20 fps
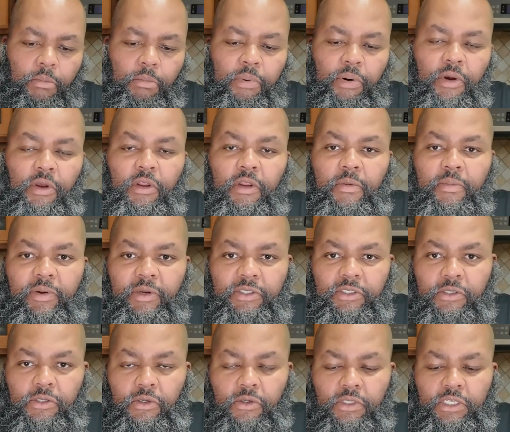Pull
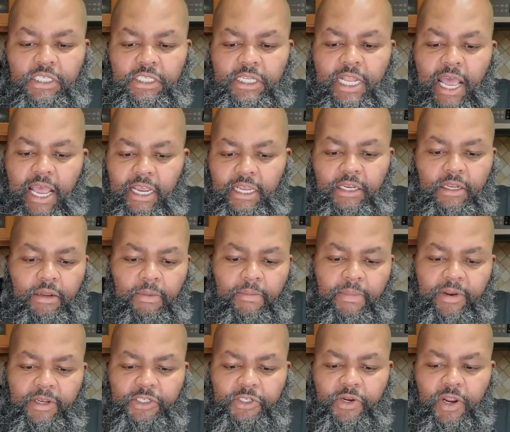the
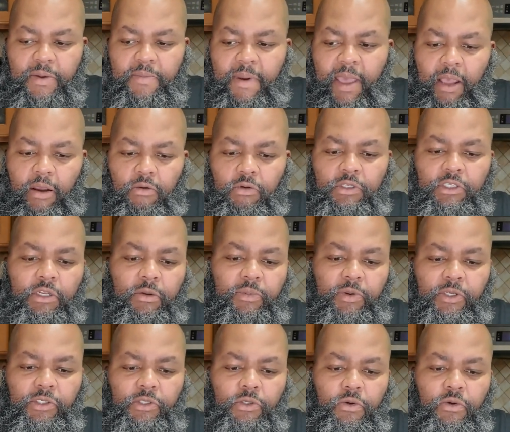slide straight back onto the
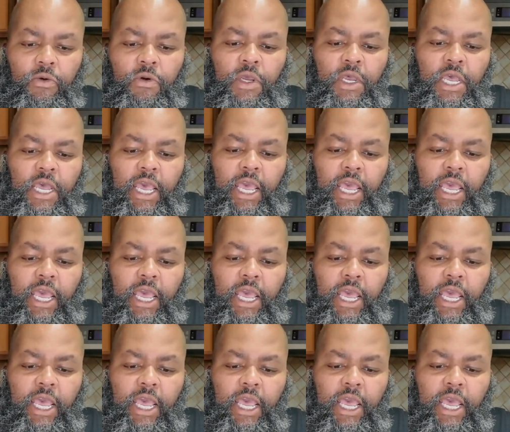pistol,